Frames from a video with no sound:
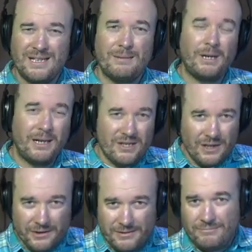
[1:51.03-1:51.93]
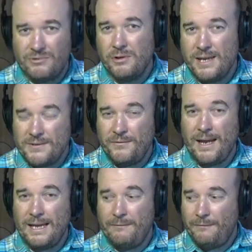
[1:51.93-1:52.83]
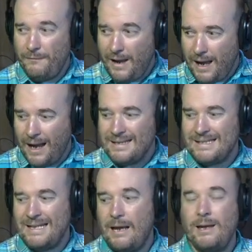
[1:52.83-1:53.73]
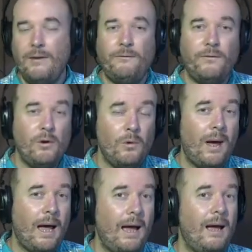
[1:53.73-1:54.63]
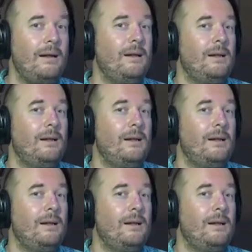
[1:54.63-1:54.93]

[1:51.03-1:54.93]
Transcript: I'm going to actually do this fairly fast. Now, if you are,